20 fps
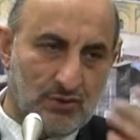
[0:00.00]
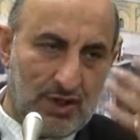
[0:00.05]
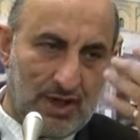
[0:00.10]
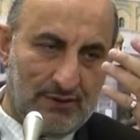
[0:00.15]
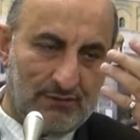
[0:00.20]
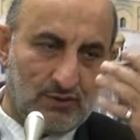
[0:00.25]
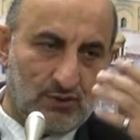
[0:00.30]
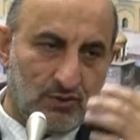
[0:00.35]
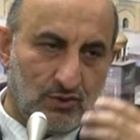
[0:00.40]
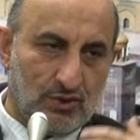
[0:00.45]
We
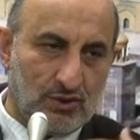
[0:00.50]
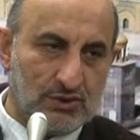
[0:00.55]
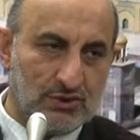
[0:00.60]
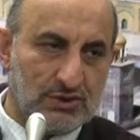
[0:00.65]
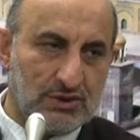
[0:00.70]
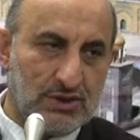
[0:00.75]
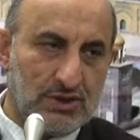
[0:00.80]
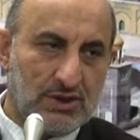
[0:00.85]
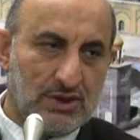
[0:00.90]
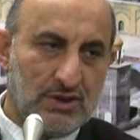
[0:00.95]
have to
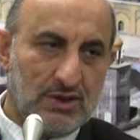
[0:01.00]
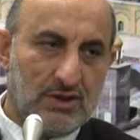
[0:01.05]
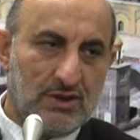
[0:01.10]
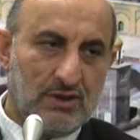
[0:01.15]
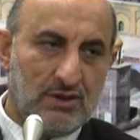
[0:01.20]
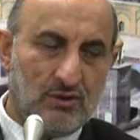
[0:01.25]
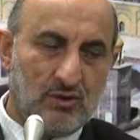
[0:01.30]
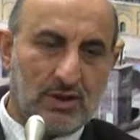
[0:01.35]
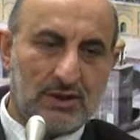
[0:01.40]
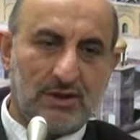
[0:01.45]
wash
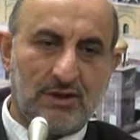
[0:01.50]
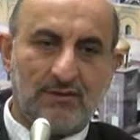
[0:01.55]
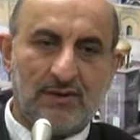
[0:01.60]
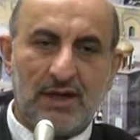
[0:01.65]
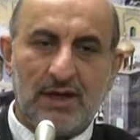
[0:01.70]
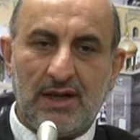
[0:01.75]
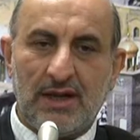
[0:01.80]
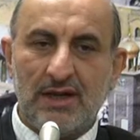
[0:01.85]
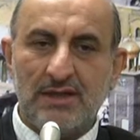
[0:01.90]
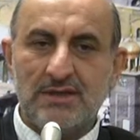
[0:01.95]

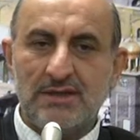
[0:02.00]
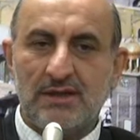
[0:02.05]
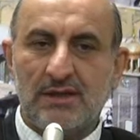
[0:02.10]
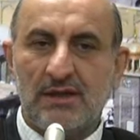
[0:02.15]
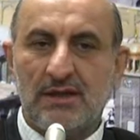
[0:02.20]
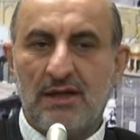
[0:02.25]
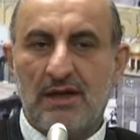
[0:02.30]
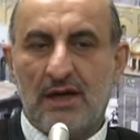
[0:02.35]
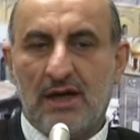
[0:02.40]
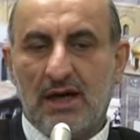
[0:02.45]
whatever is
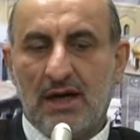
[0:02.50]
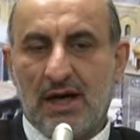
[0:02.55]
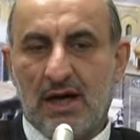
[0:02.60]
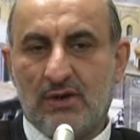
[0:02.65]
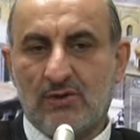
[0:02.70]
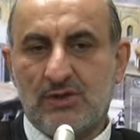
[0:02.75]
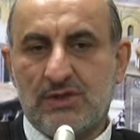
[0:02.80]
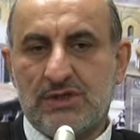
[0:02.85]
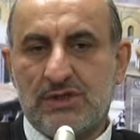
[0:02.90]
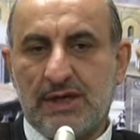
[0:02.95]

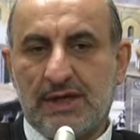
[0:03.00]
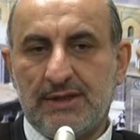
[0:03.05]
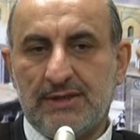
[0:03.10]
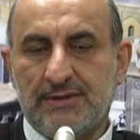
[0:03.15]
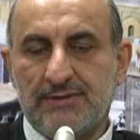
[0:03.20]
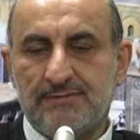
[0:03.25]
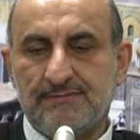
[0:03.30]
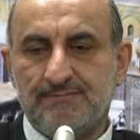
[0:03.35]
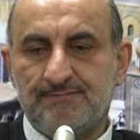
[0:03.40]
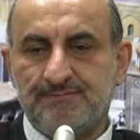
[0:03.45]

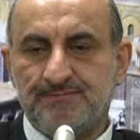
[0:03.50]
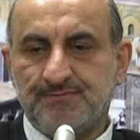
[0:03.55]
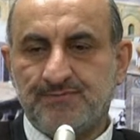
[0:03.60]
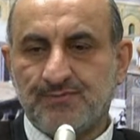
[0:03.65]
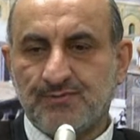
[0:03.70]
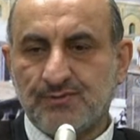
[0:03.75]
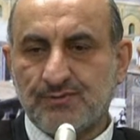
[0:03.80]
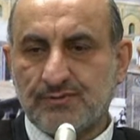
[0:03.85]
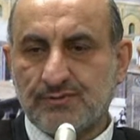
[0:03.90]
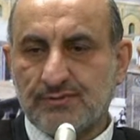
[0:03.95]
outside.
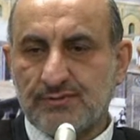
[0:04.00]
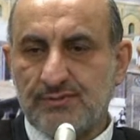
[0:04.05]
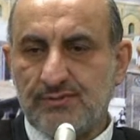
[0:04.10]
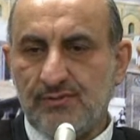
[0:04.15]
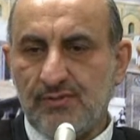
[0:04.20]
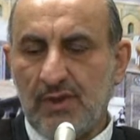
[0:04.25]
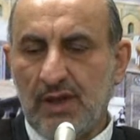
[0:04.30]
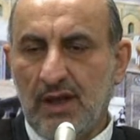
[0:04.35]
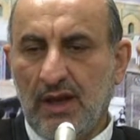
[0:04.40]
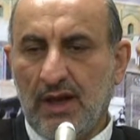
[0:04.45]

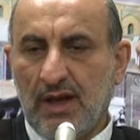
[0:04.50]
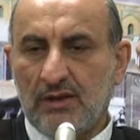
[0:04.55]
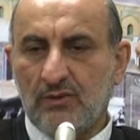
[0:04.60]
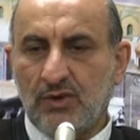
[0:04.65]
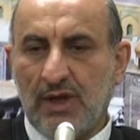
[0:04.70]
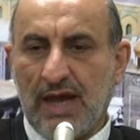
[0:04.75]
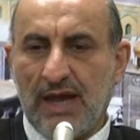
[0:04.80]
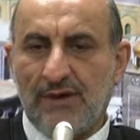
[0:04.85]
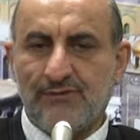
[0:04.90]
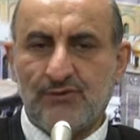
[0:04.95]

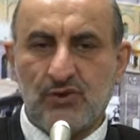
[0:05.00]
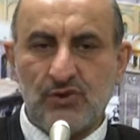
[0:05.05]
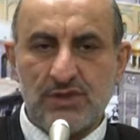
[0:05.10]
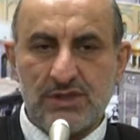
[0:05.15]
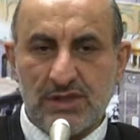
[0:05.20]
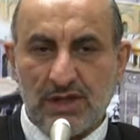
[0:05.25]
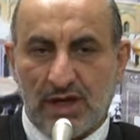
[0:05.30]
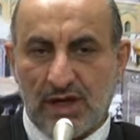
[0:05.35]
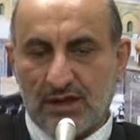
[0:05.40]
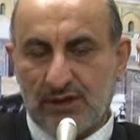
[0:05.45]
And we have to
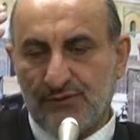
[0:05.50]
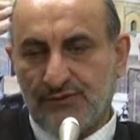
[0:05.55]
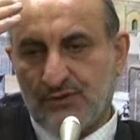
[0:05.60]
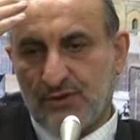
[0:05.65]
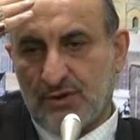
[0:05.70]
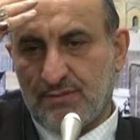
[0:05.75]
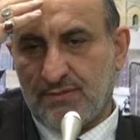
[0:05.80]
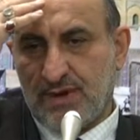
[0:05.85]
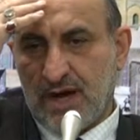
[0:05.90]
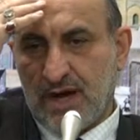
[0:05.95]
start
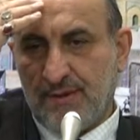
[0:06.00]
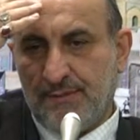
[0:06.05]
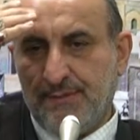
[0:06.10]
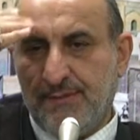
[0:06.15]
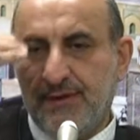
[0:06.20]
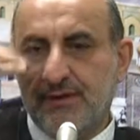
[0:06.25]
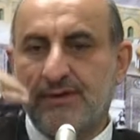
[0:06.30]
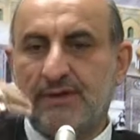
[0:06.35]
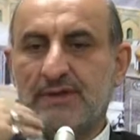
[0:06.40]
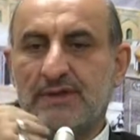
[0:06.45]
from
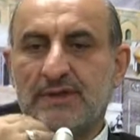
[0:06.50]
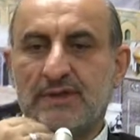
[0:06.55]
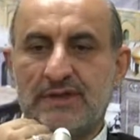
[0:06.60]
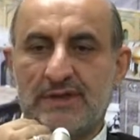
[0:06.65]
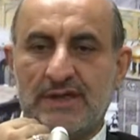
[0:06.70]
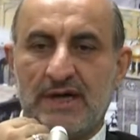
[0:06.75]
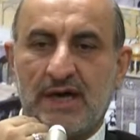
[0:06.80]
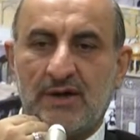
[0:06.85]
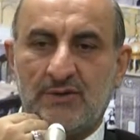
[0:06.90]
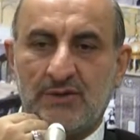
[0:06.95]
up
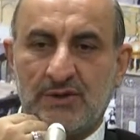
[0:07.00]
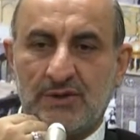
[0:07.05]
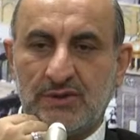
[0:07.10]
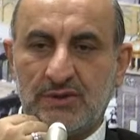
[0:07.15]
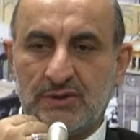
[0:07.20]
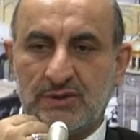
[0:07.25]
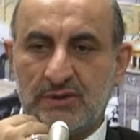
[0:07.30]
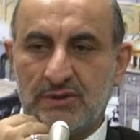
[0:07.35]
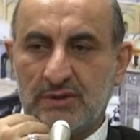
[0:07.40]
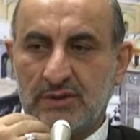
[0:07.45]

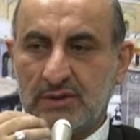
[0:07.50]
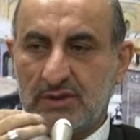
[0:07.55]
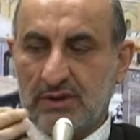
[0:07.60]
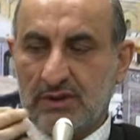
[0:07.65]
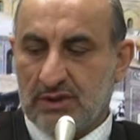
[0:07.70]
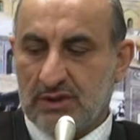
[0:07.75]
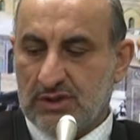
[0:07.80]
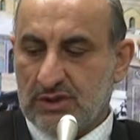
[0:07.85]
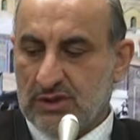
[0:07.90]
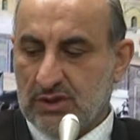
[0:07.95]
down.
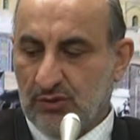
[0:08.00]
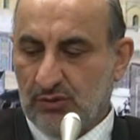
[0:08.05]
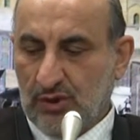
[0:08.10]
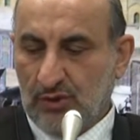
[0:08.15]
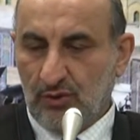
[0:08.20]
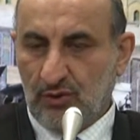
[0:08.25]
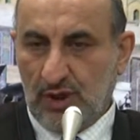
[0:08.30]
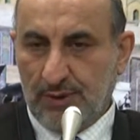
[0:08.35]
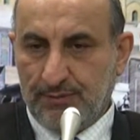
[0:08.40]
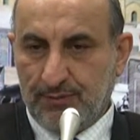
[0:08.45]
So
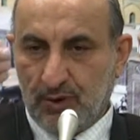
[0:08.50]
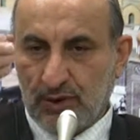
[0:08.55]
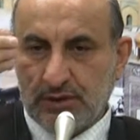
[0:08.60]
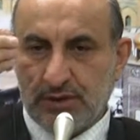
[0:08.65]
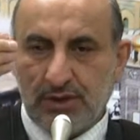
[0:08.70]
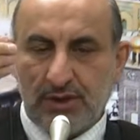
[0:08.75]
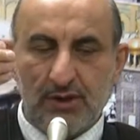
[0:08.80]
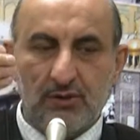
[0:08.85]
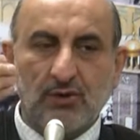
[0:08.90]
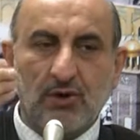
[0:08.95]
when we
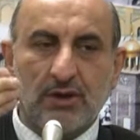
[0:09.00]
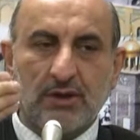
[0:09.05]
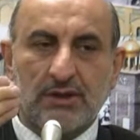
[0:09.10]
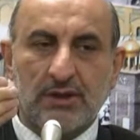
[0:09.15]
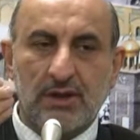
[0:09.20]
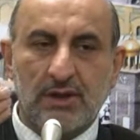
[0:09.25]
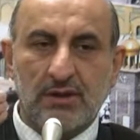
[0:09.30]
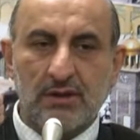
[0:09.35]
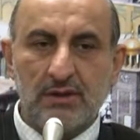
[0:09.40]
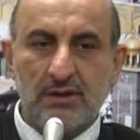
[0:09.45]
put the
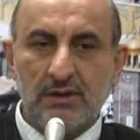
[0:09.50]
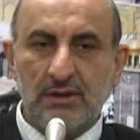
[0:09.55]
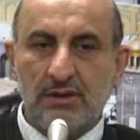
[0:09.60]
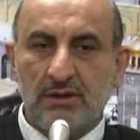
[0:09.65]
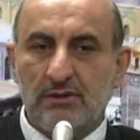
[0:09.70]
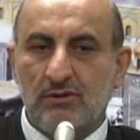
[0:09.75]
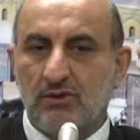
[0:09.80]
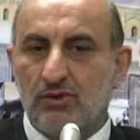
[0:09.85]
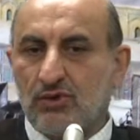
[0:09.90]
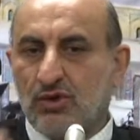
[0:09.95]
water,
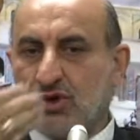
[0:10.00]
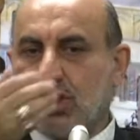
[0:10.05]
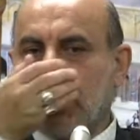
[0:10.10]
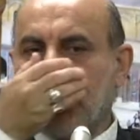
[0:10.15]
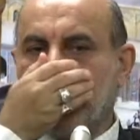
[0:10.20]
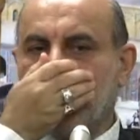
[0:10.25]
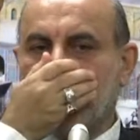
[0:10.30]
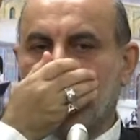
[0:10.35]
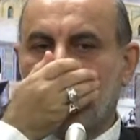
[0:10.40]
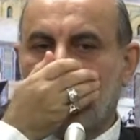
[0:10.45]
we do
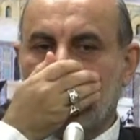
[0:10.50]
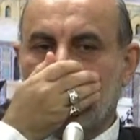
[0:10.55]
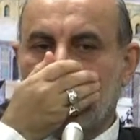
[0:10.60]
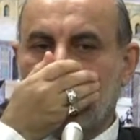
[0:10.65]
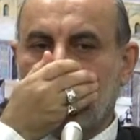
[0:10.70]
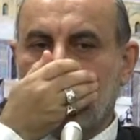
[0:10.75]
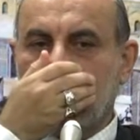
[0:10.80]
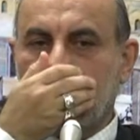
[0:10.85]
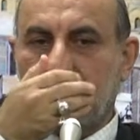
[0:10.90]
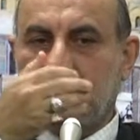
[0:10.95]
not put
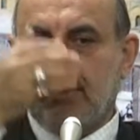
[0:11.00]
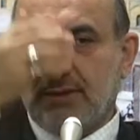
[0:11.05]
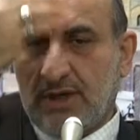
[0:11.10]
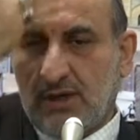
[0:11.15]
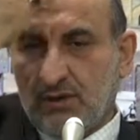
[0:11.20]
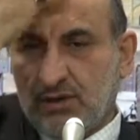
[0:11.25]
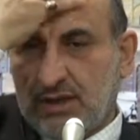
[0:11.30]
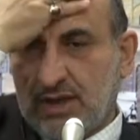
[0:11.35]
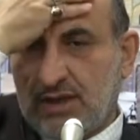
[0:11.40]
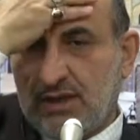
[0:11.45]
water on the
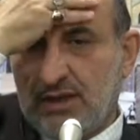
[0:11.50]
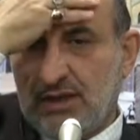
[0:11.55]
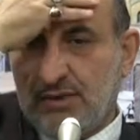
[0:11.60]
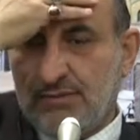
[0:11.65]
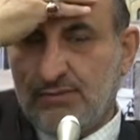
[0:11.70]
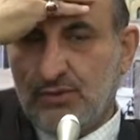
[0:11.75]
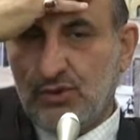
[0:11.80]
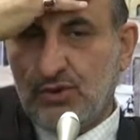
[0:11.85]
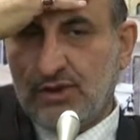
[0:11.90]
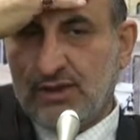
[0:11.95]
mouth and
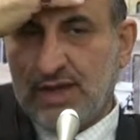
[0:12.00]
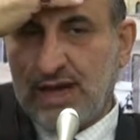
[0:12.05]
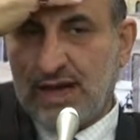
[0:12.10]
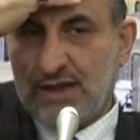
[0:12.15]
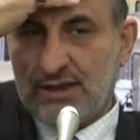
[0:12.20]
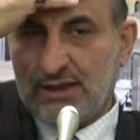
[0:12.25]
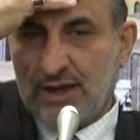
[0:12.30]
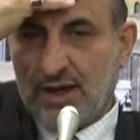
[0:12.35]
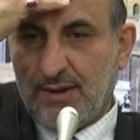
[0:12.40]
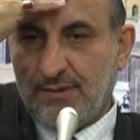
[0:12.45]
then put the
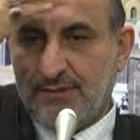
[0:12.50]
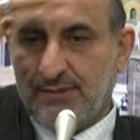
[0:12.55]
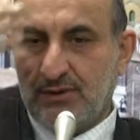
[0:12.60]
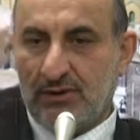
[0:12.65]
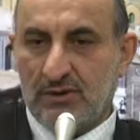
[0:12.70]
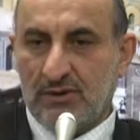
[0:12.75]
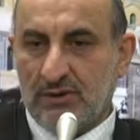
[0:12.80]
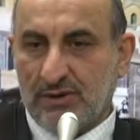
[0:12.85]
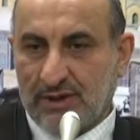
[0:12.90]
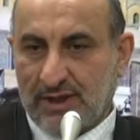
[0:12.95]
hand up.
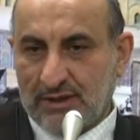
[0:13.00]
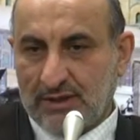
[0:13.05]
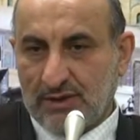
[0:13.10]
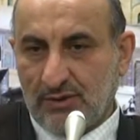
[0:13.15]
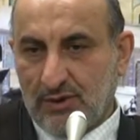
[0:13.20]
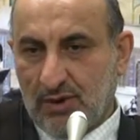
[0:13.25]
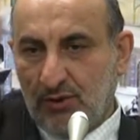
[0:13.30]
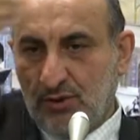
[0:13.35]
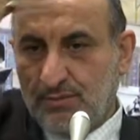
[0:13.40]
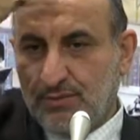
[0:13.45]
Right
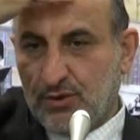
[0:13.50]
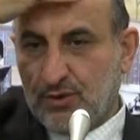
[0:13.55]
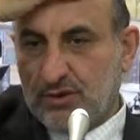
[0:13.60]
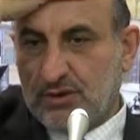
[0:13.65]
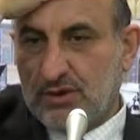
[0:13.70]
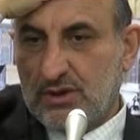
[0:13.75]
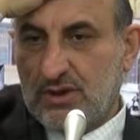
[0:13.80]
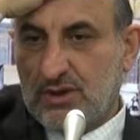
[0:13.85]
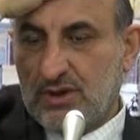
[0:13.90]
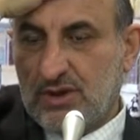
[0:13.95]
away we
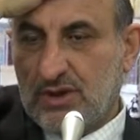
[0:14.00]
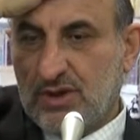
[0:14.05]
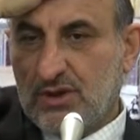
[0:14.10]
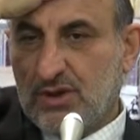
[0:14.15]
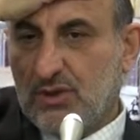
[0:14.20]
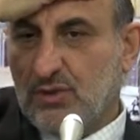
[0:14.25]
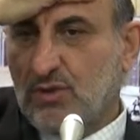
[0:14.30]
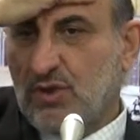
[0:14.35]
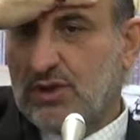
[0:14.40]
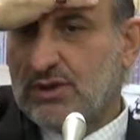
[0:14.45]
put
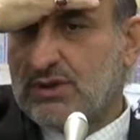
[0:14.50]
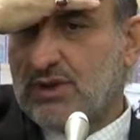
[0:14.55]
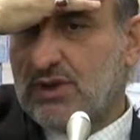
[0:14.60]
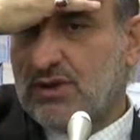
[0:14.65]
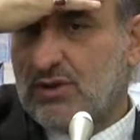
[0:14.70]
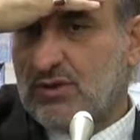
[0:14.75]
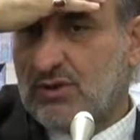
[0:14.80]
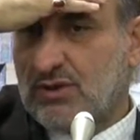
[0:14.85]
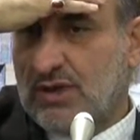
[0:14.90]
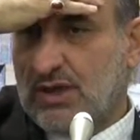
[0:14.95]
the water
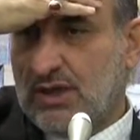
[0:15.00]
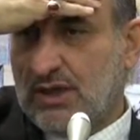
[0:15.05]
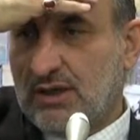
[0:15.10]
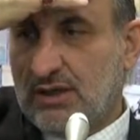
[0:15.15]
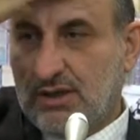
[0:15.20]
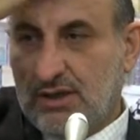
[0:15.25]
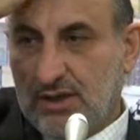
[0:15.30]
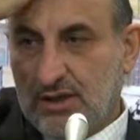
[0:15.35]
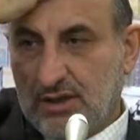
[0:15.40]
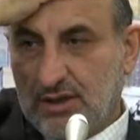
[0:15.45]
on
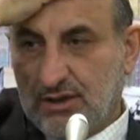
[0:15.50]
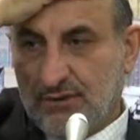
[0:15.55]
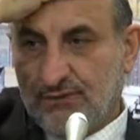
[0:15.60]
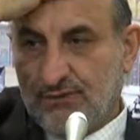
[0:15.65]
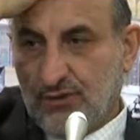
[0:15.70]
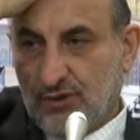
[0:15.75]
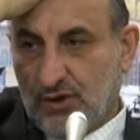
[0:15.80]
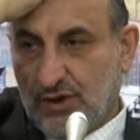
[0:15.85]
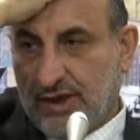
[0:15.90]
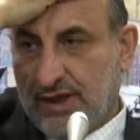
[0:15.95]
the
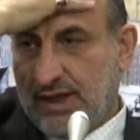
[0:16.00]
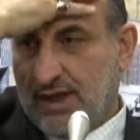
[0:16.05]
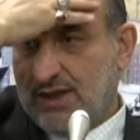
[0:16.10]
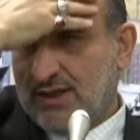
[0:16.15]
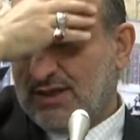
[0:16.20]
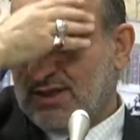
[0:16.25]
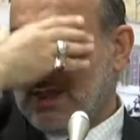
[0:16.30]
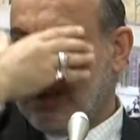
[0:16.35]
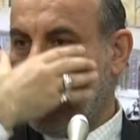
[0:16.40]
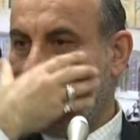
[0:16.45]

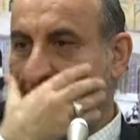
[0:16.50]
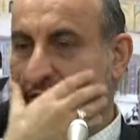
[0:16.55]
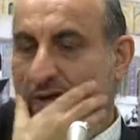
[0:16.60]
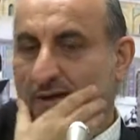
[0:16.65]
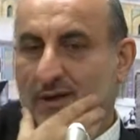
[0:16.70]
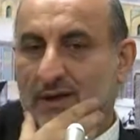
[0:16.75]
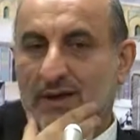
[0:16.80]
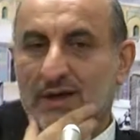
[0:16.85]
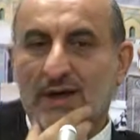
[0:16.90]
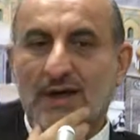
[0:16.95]
forehead
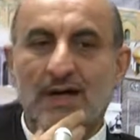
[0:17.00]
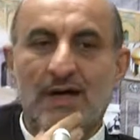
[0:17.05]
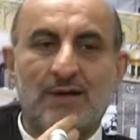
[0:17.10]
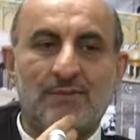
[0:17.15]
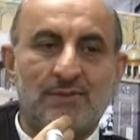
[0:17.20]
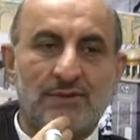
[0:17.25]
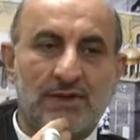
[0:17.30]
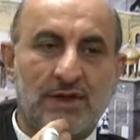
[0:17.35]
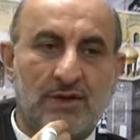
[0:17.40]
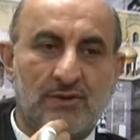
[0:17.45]
and
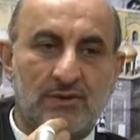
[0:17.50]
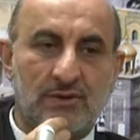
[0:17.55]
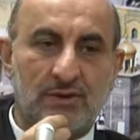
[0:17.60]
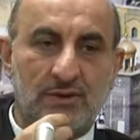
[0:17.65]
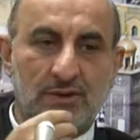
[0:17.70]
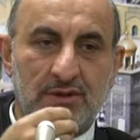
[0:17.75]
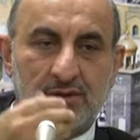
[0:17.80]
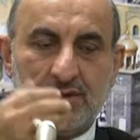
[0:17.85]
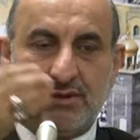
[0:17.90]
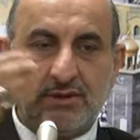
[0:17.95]
come
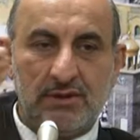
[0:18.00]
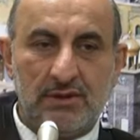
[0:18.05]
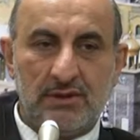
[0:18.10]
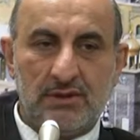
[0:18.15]
down.